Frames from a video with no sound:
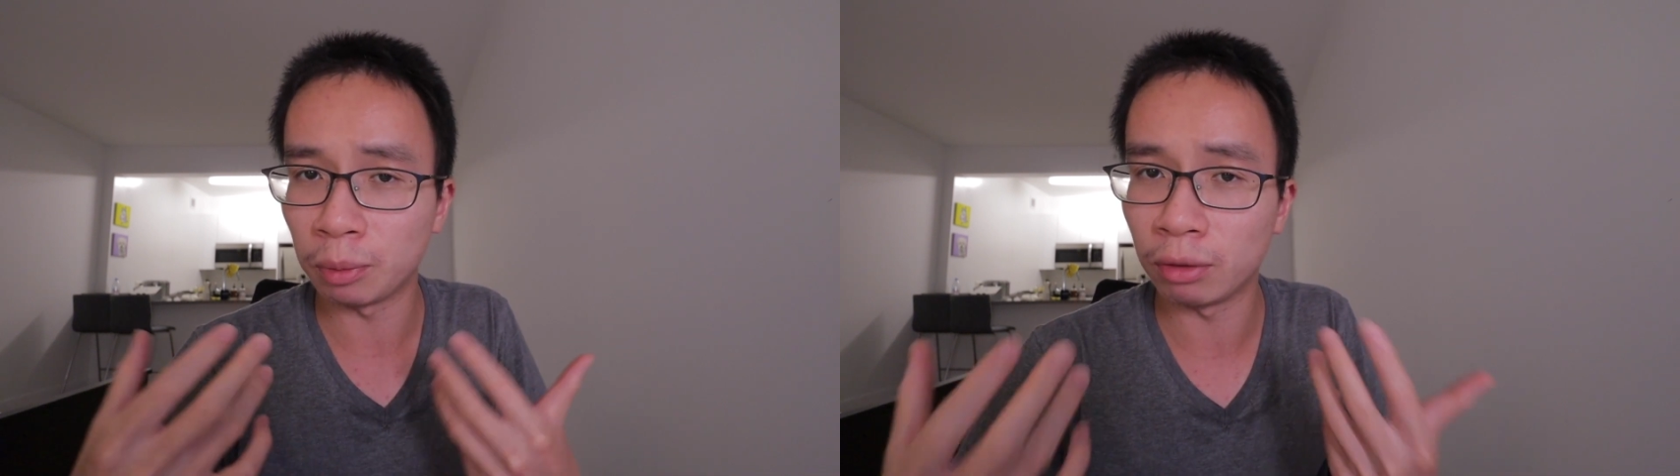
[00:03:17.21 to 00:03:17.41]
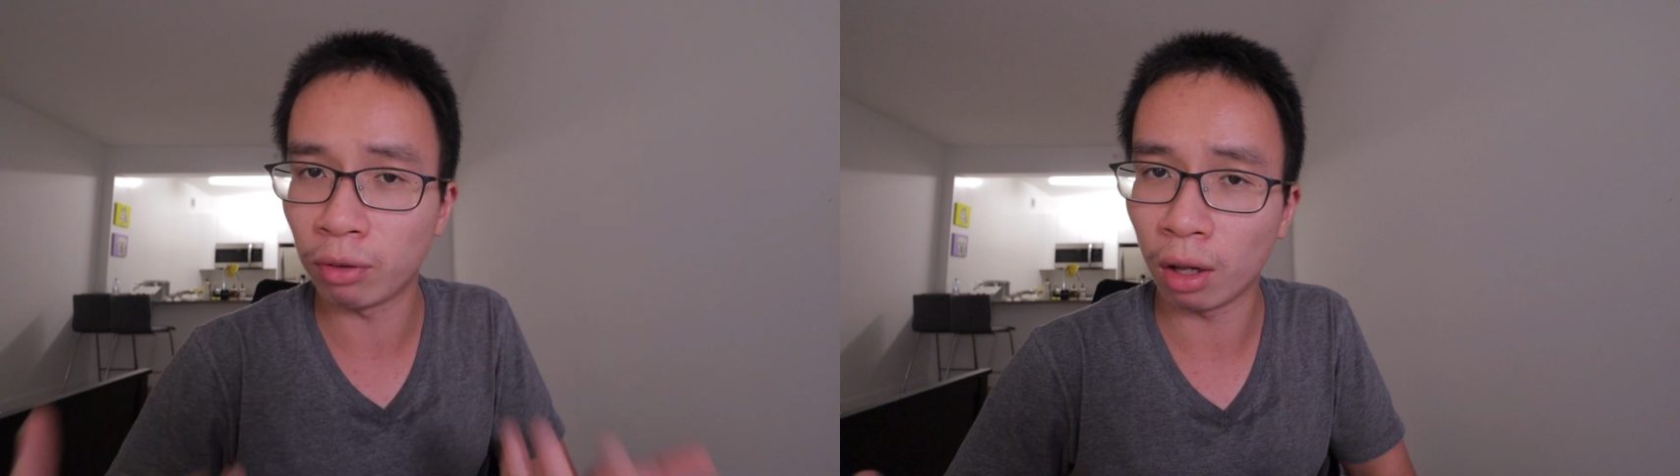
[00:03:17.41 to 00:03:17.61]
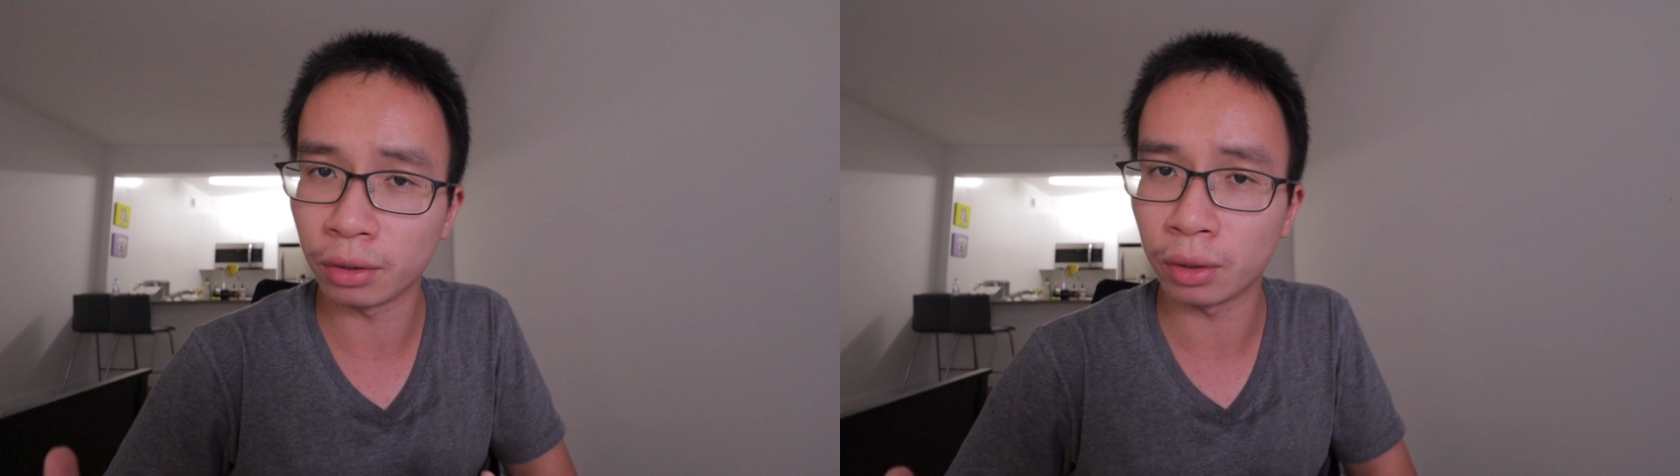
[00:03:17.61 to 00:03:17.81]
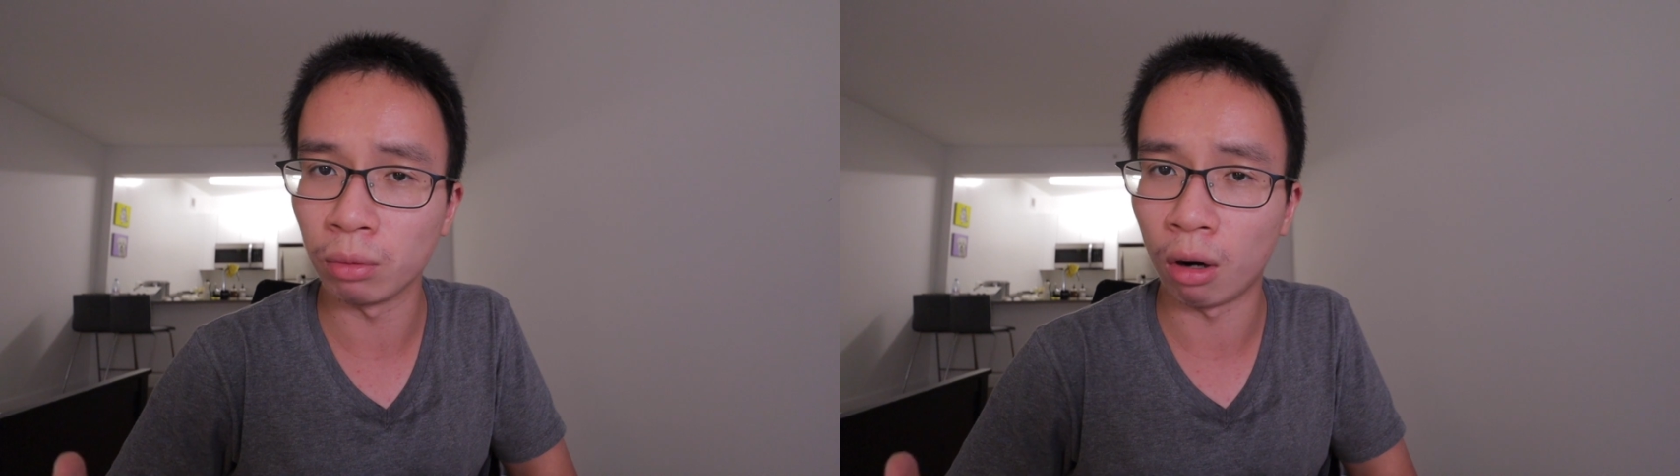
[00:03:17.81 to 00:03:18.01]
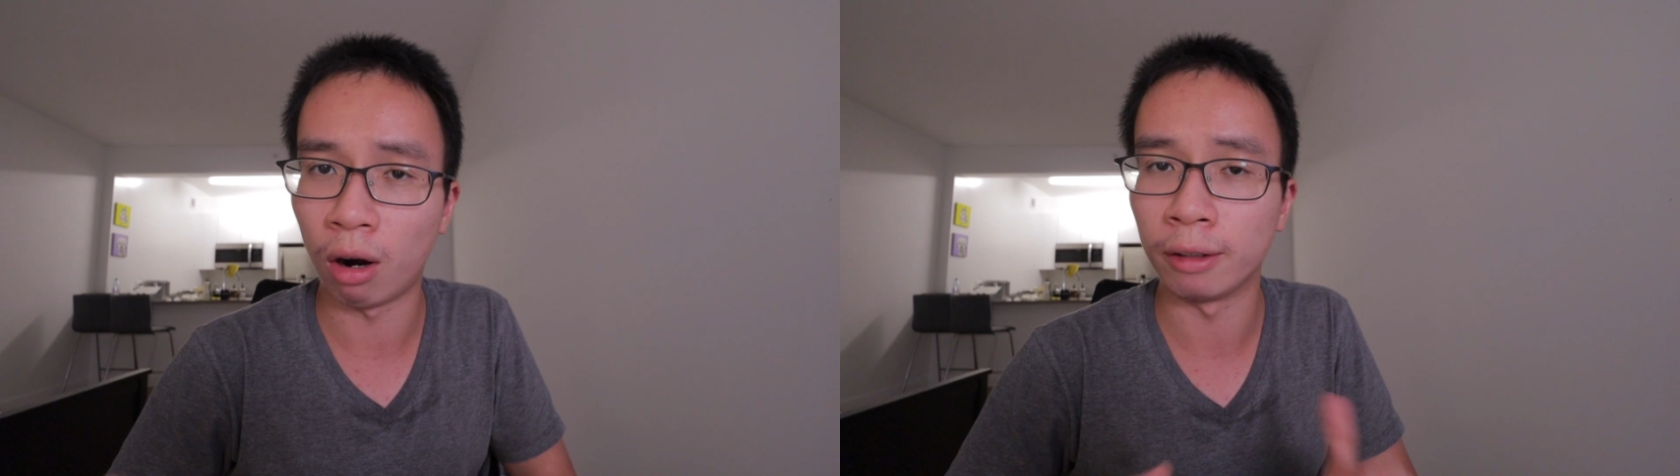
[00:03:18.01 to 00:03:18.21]
to be followed
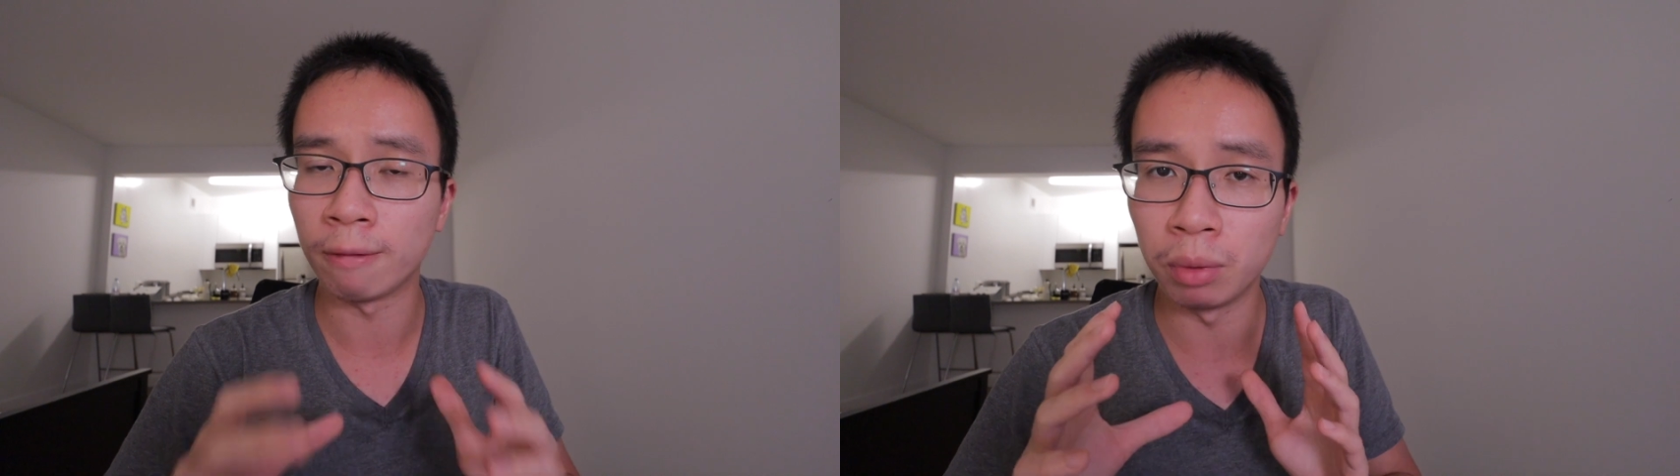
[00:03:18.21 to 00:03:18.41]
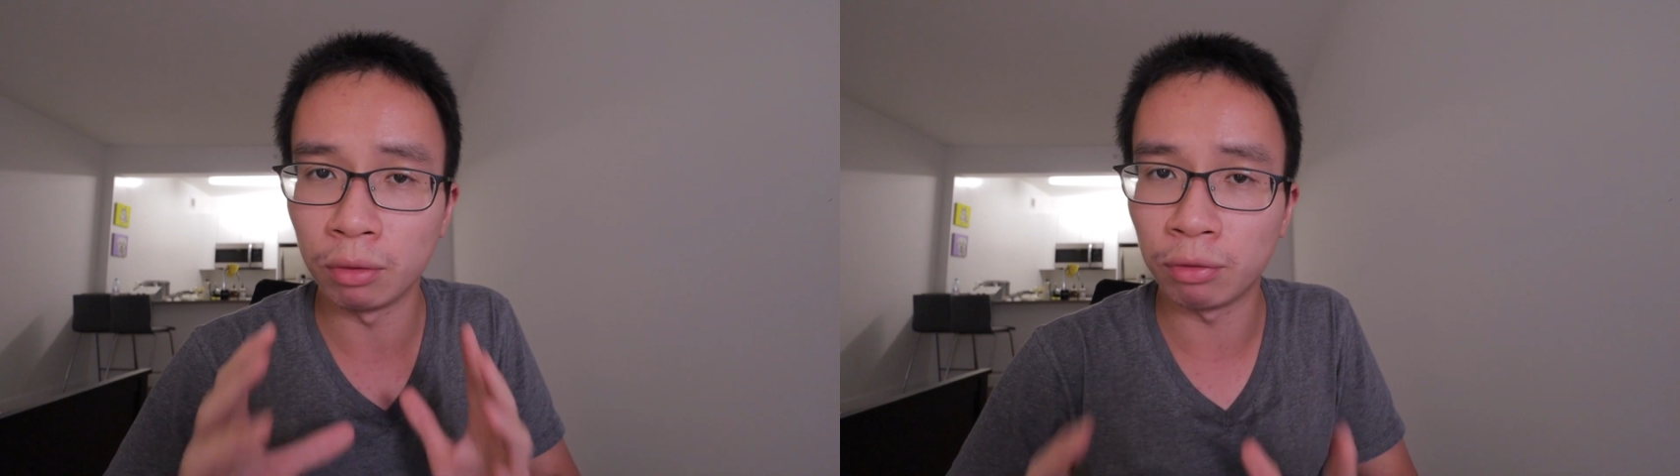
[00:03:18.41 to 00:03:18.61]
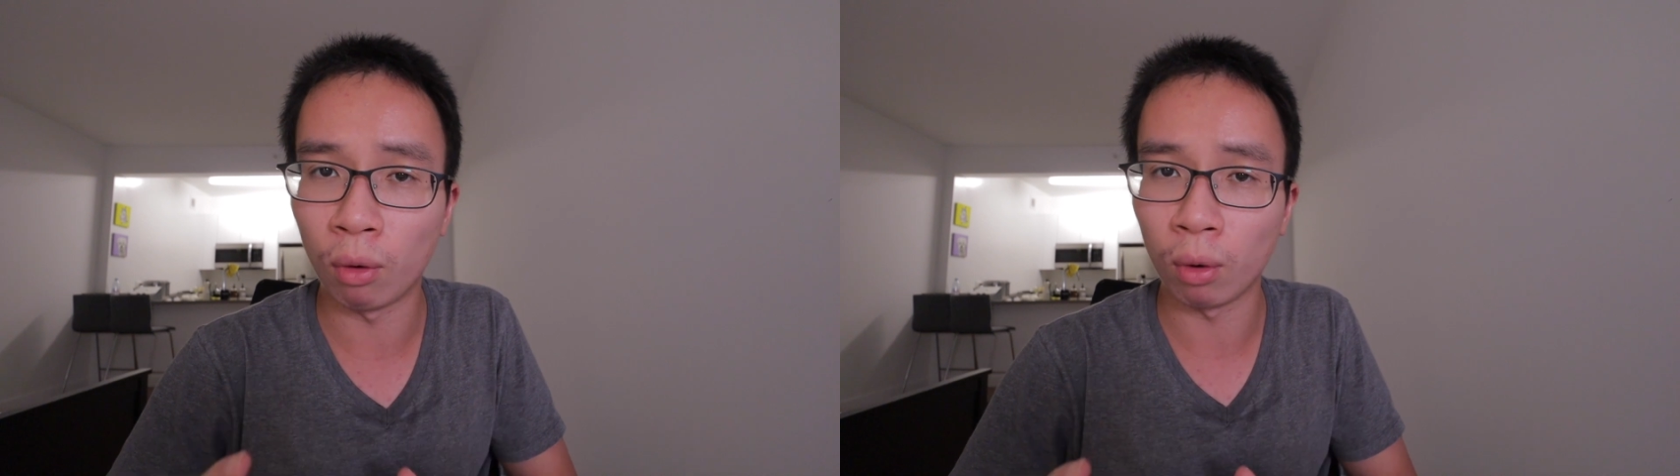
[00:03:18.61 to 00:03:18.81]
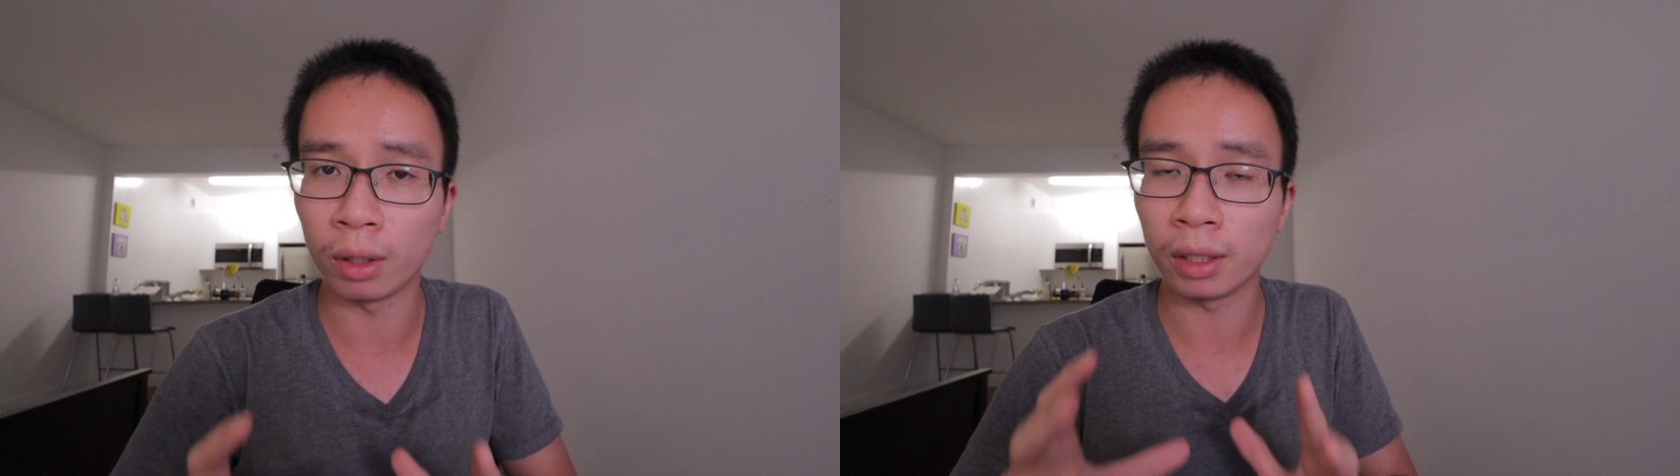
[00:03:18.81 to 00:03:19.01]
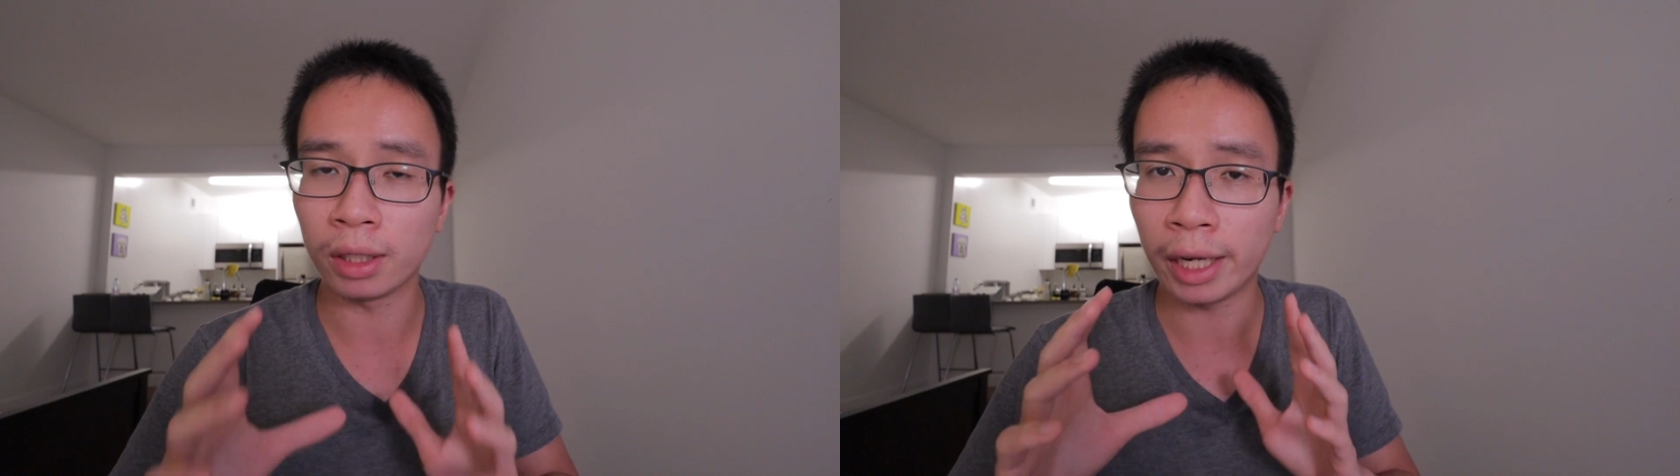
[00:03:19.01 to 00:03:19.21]
through on
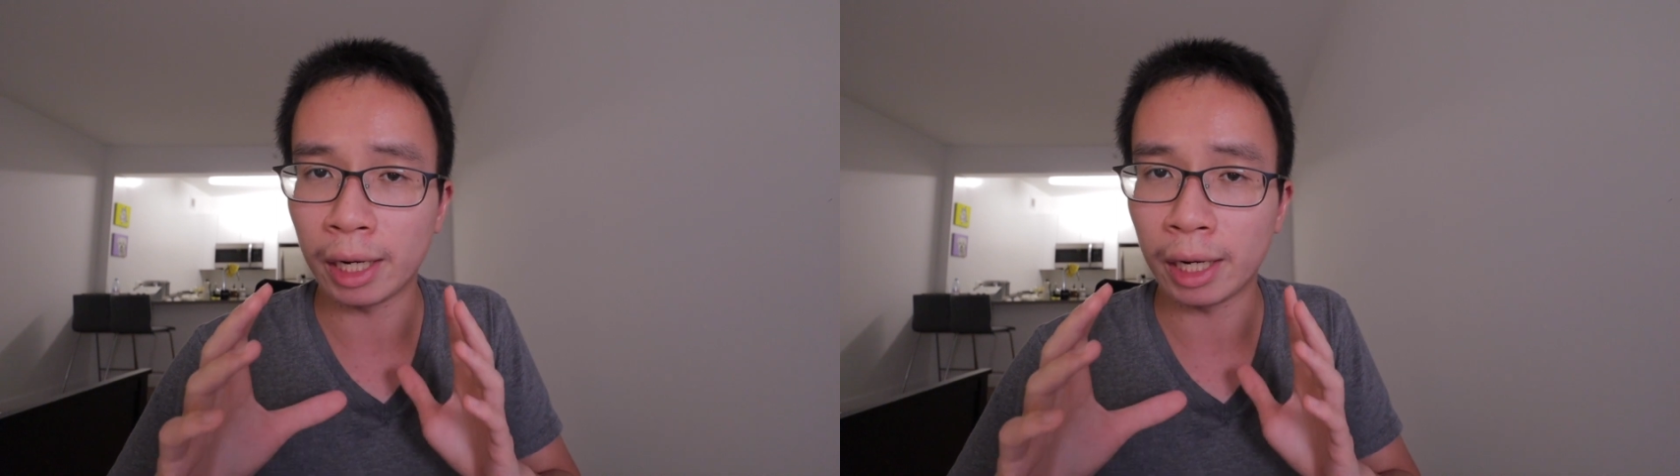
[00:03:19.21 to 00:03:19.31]
before